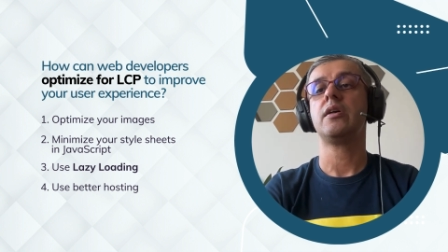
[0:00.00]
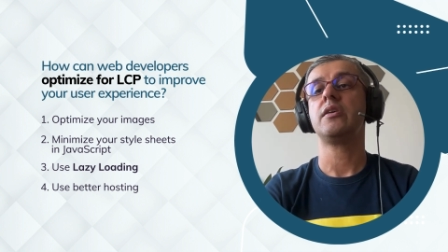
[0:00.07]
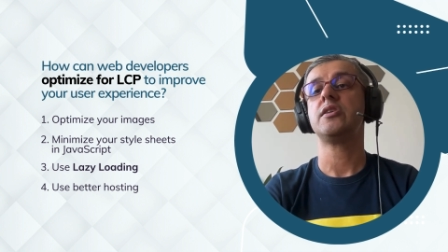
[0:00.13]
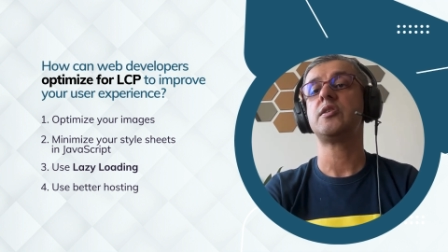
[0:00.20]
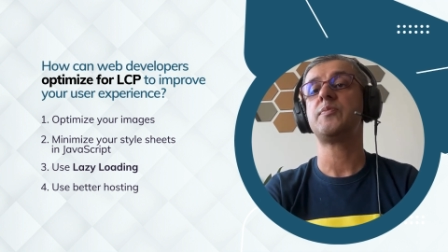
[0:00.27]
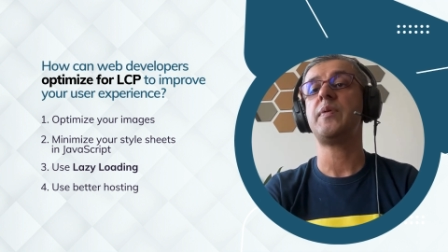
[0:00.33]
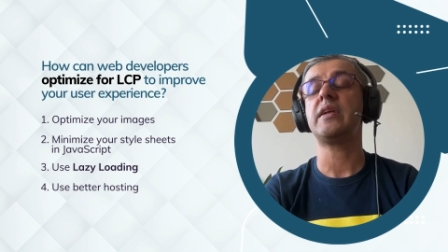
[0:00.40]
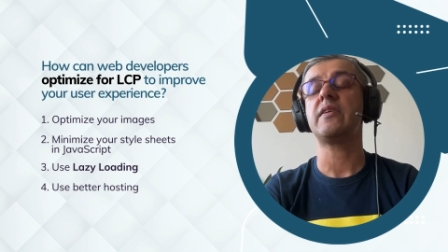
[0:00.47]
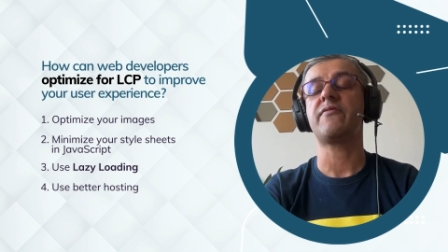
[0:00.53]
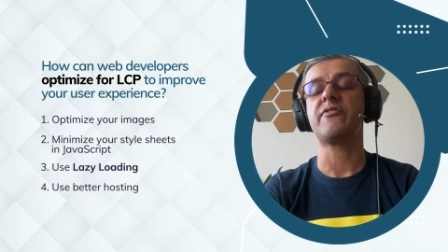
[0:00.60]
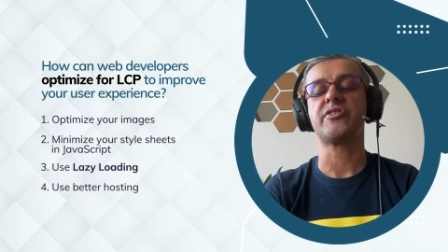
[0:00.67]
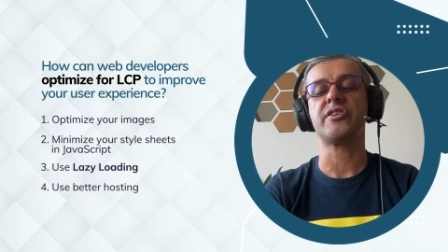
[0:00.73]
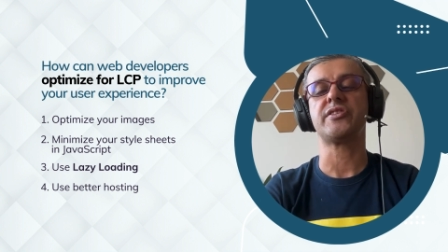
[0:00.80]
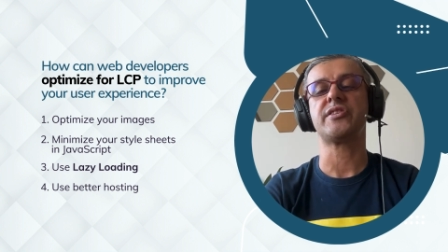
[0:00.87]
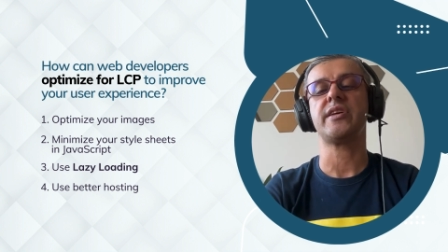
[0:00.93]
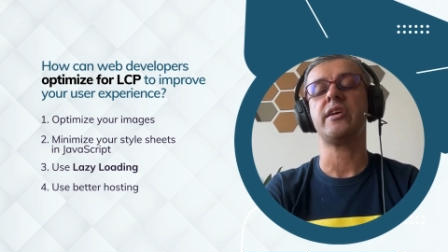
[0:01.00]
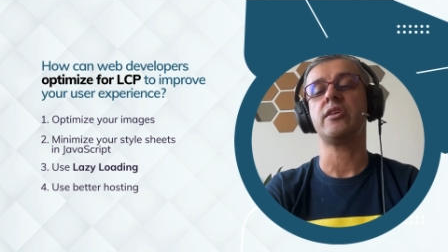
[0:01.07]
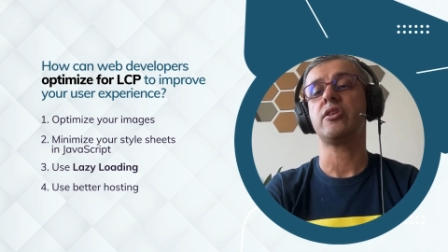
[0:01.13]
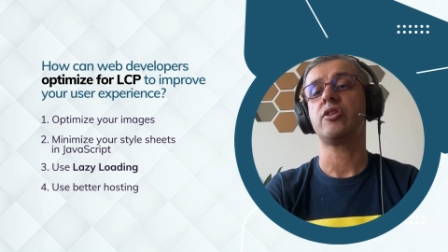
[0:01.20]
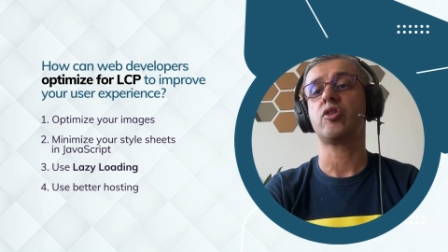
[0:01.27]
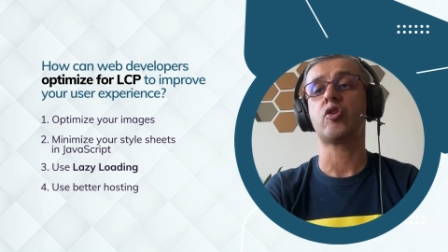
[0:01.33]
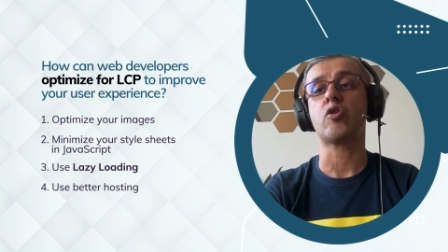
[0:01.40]
speed efficiency
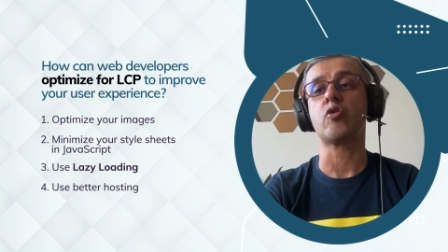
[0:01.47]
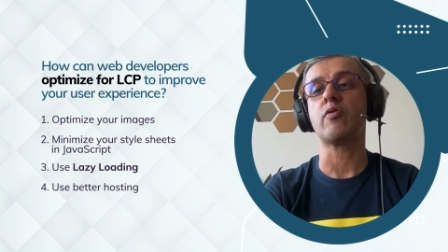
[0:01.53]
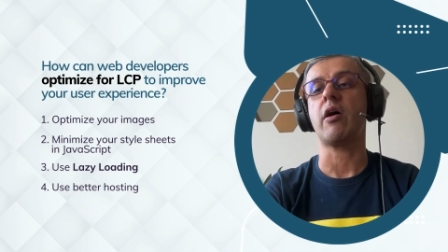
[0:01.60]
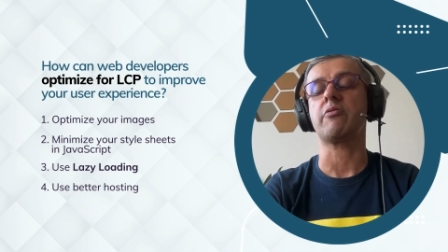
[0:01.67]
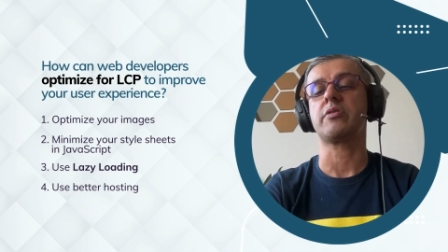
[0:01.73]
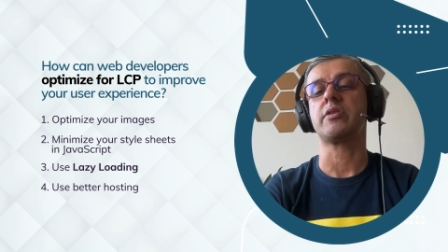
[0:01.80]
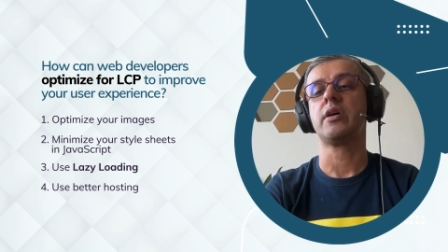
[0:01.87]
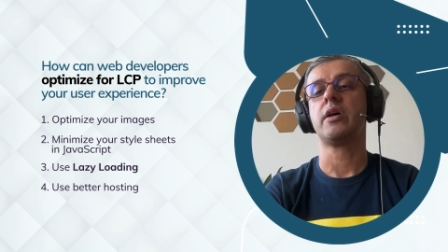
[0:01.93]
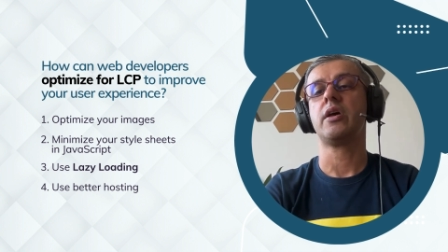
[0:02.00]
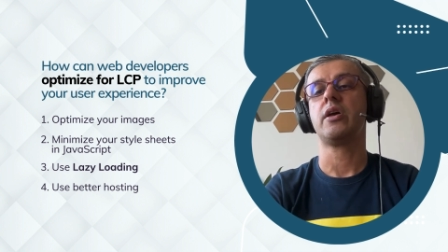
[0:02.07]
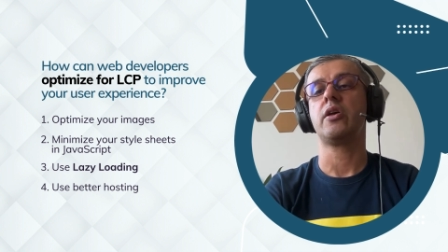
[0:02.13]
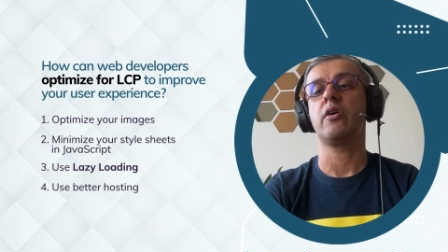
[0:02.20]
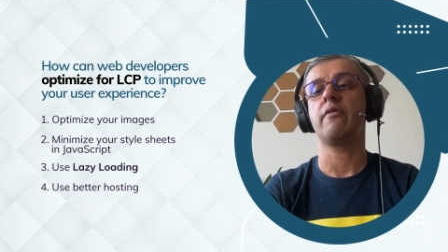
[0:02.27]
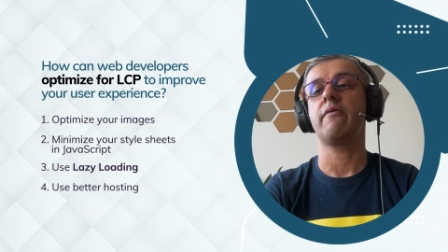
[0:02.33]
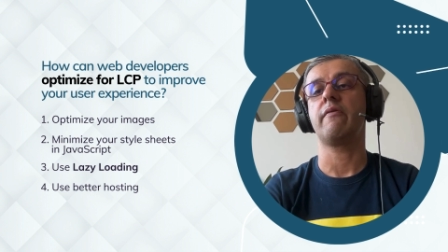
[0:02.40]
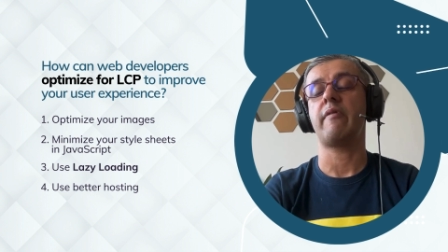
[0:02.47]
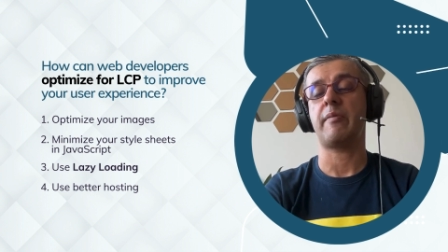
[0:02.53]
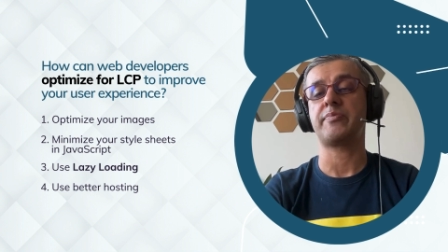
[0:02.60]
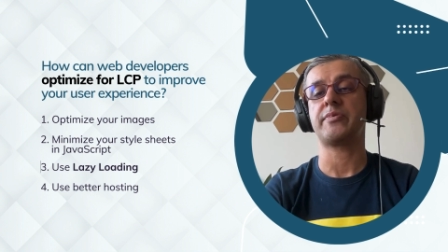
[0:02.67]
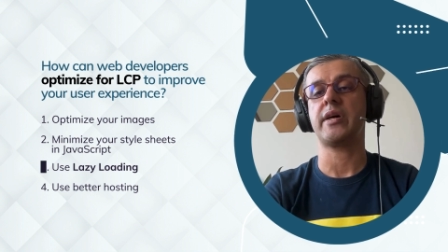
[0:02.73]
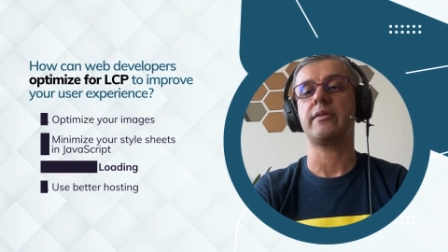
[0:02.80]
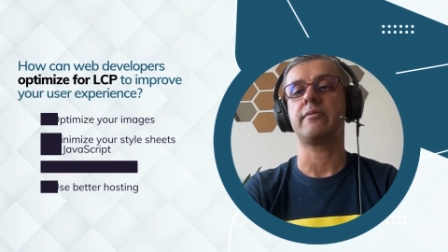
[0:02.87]
throughout your website.